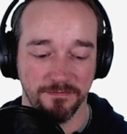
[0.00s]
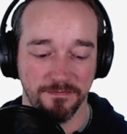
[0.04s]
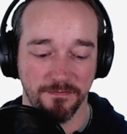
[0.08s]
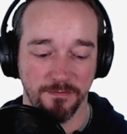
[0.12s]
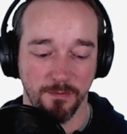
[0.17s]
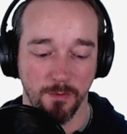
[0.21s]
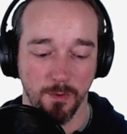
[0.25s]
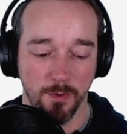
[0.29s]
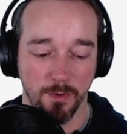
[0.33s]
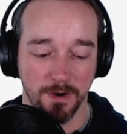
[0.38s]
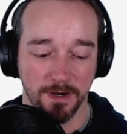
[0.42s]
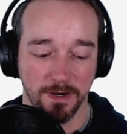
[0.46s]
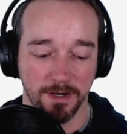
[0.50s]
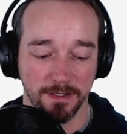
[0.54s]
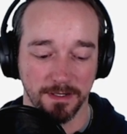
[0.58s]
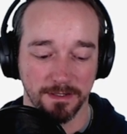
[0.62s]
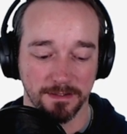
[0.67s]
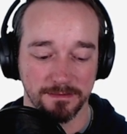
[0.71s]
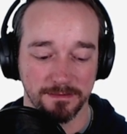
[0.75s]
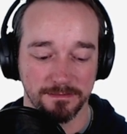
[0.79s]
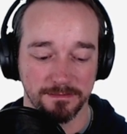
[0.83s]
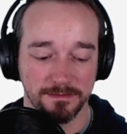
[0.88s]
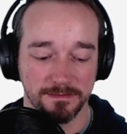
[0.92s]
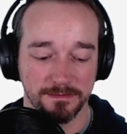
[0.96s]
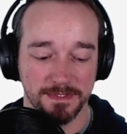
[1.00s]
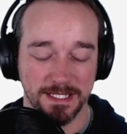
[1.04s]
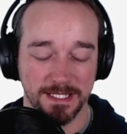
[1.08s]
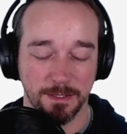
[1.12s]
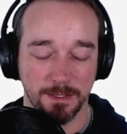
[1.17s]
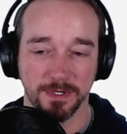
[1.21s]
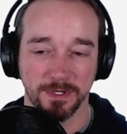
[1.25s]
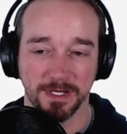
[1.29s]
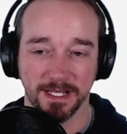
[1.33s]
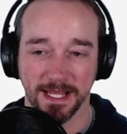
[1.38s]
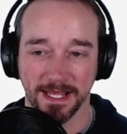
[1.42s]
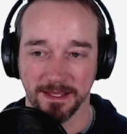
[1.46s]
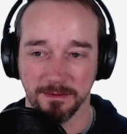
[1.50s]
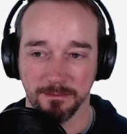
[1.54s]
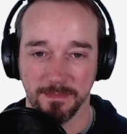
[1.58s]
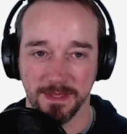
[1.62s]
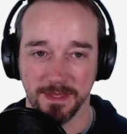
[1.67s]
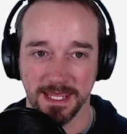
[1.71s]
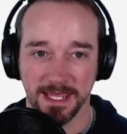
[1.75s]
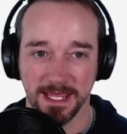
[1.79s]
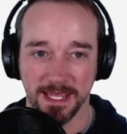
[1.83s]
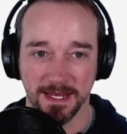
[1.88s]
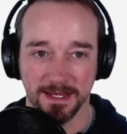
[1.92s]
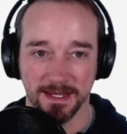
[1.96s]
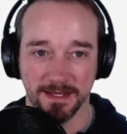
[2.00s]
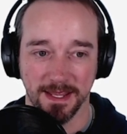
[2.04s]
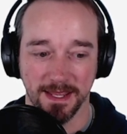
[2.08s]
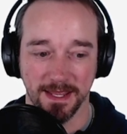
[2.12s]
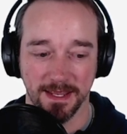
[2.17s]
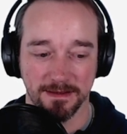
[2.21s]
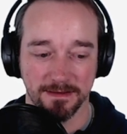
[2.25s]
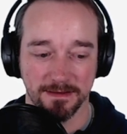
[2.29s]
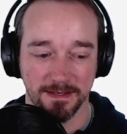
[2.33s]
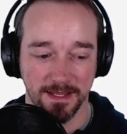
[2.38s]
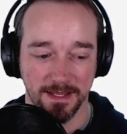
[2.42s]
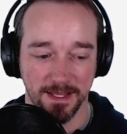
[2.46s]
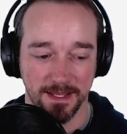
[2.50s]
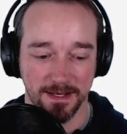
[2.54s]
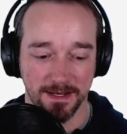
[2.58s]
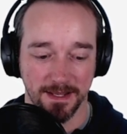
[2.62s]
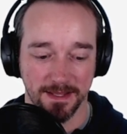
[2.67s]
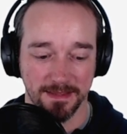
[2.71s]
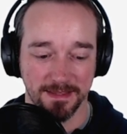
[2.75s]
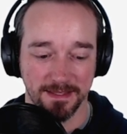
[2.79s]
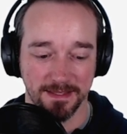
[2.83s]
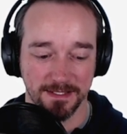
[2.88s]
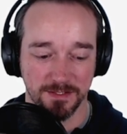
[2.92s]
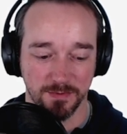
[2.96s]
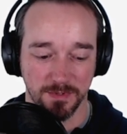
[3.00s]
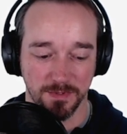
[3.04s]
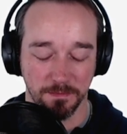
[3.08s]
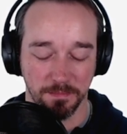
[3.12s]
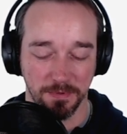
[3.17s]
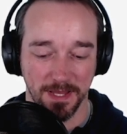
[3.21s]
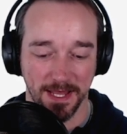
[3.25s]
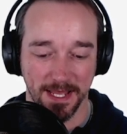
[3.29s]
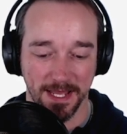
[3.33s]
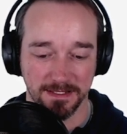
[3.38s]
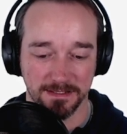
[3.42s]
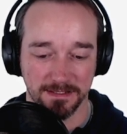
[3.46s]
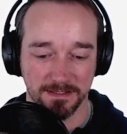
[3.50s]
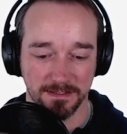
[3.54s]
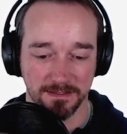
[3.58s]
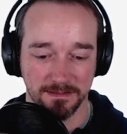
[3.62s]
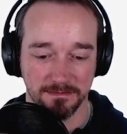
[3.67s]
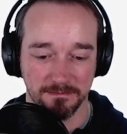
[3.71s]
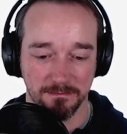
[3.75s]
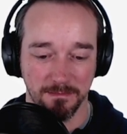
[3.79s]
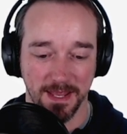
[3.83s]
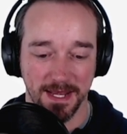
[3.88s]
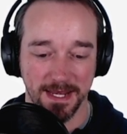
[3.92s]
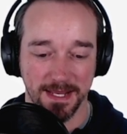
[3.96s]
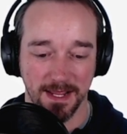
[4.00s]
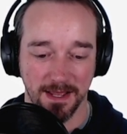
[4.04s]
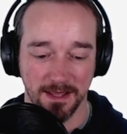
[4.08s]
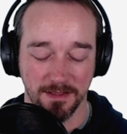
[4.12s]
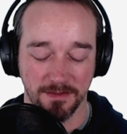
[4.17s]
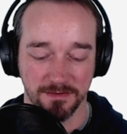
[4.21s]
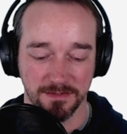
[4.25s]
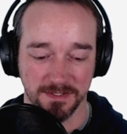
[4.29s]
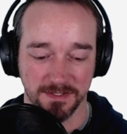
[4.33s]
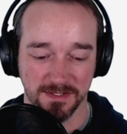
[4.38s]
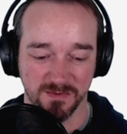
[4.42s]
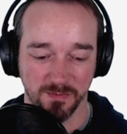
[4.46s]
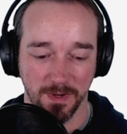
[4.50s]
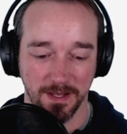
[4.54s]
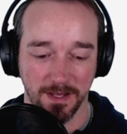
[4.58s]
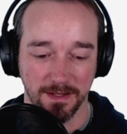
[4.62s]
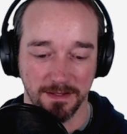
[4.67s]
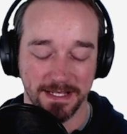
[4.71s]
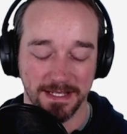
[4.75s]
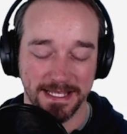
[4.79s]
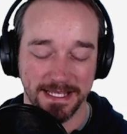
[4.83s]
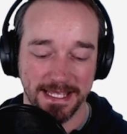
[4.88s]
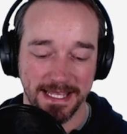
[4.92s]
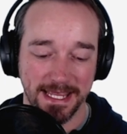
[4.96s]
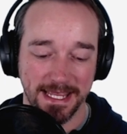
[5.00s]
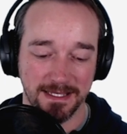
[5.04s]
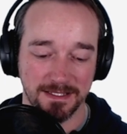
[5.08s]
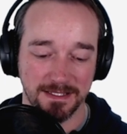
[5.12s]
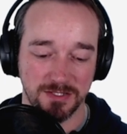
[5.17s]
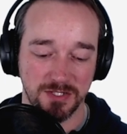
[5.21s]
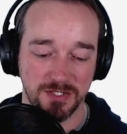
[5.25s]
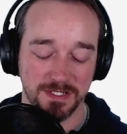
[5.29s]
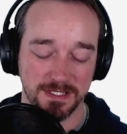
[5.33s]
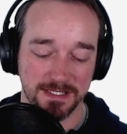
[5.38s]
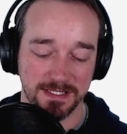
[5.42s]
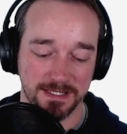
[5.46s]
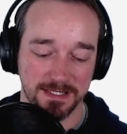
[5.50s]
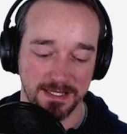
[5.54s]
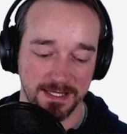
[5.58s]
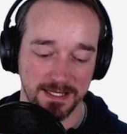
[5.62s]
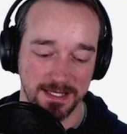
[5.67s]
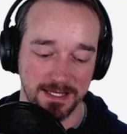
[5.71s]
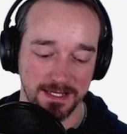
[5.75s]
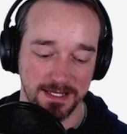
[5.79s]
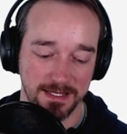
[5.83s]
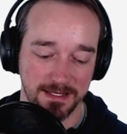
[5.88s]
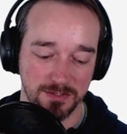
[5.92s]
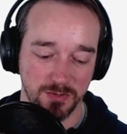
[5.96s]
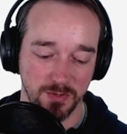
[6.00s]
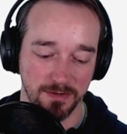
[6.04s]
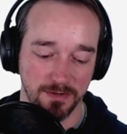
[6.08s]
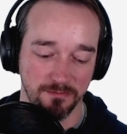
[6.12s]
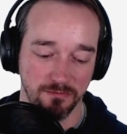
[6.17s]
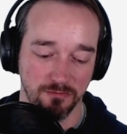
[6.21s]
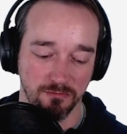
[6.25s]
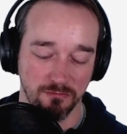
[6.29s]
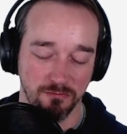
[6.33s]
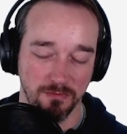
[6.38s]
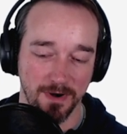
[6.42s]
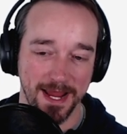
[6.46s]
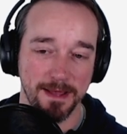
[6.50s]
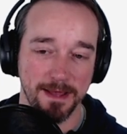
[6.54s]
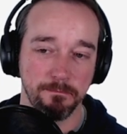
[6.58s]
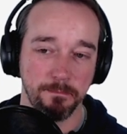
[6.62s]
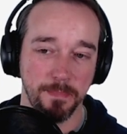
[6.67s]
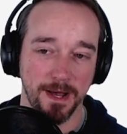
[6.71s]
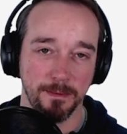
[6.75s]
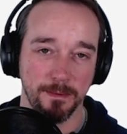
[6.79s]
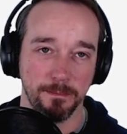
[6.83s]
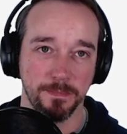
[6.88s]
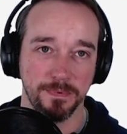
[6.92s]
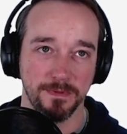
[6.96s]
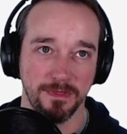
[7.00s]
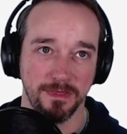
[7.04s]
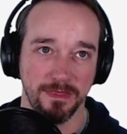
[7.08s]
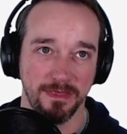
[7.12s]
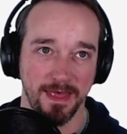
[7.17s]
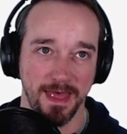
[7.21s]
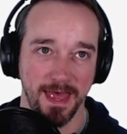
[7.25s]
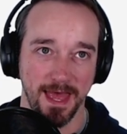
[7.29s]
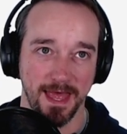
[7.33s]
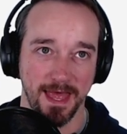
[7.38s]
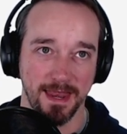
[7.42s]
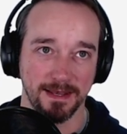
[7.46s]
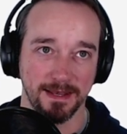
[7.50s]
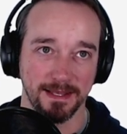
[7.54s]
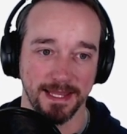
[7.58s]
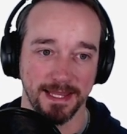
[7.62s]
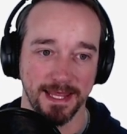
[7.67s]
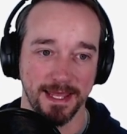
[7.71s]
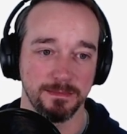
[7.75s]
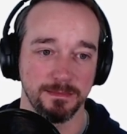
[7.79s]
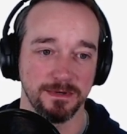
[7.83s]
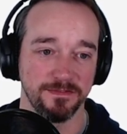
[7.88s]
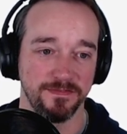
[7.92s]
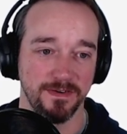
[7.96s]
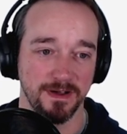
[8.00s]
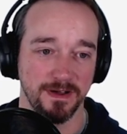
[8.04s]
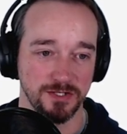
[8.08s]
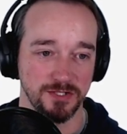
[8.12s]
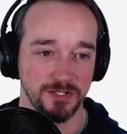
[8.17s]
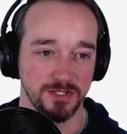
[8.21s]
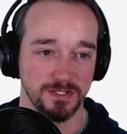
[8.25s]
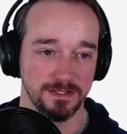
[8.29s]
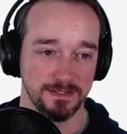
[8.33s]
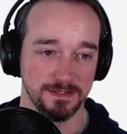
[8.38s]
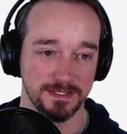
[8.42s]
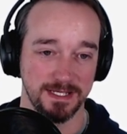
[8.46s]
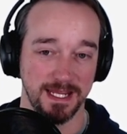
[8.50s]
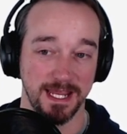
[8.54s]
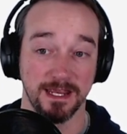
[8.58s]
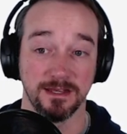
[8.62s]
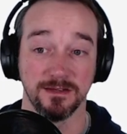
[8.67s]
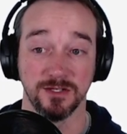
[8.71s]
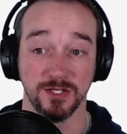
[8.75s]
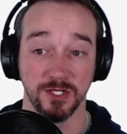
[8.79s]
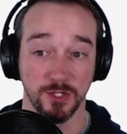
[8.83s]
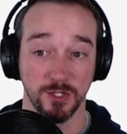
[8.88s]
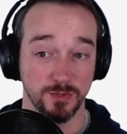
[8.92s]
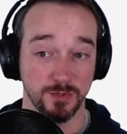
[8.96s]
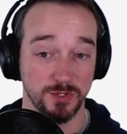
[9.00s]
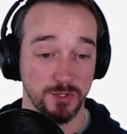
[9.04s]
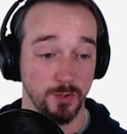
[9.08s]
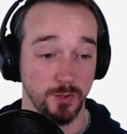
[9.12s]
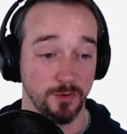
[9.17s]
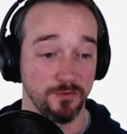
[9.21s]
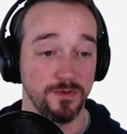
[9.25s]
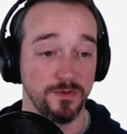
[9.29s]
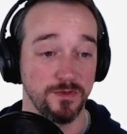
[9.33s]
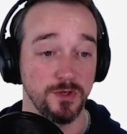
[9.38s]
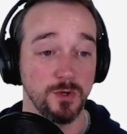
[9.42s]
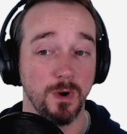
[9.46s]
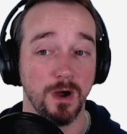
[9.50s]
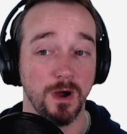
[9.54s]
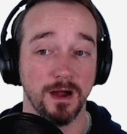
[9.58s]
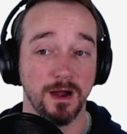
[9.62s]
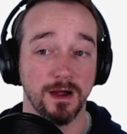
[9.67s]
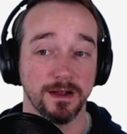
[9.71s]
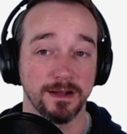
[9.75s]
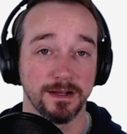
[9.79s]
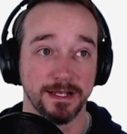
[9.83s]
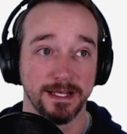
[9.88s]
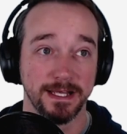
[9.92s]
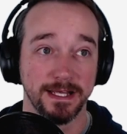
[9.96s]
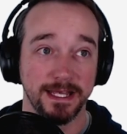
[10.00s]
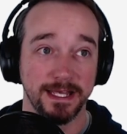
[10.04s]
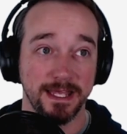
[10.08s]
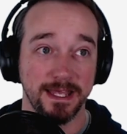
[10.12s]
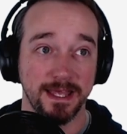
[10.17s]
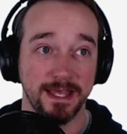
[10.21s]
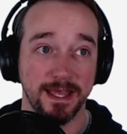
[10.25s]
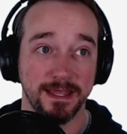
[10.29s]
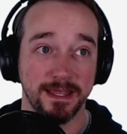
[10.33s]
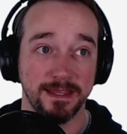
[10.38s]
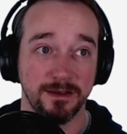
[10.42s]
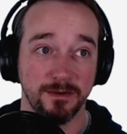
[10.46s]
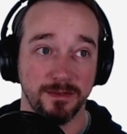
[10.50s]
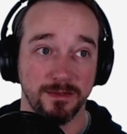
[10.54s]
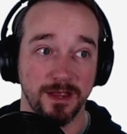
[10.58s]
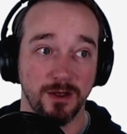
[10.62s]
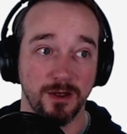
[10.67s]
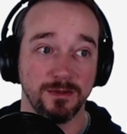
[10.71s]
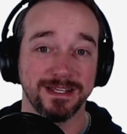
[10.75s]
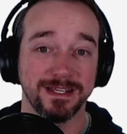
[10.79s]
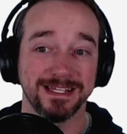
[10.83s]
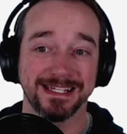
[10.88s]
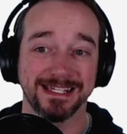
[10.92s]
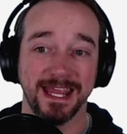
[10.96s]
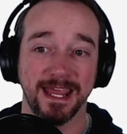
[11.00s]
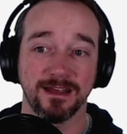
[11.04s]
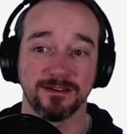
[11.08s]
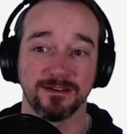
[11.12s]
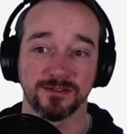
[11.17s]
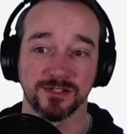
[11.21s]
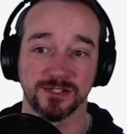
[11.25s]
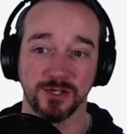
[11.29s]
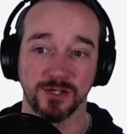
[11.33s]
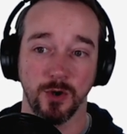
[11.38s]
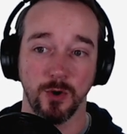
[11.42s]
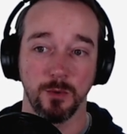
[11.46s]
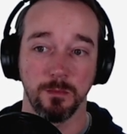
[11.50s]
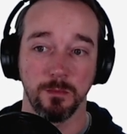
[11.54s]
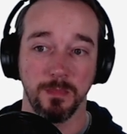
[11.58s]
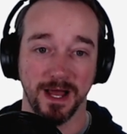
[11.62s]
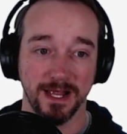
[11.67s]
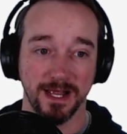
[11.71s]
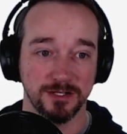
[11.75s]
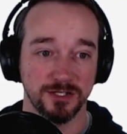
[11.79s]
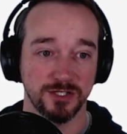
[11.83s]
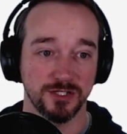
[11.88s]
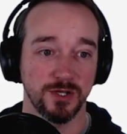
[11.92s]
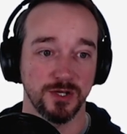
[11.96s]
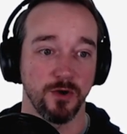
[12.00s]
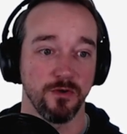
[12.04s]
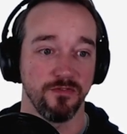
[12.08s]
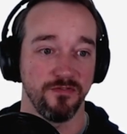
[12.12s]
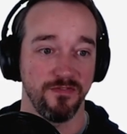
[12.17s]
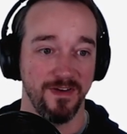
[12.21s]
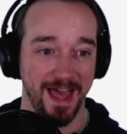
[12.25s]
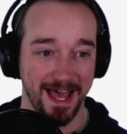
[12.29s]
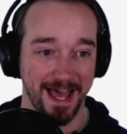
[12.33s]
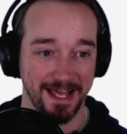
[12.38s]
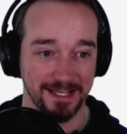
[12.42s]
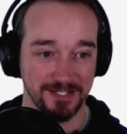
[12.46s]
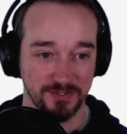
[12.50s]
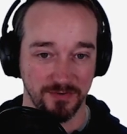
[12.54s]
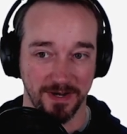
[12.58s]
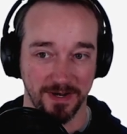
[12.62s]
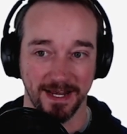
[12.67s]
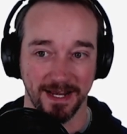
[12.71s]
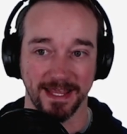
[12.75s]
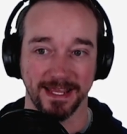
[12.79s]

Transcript: for someone like me, and I think this would apply to many others as well, is just the sort of ramp up that Lambda functions can do. So if you are, they only scale so much so fast, right?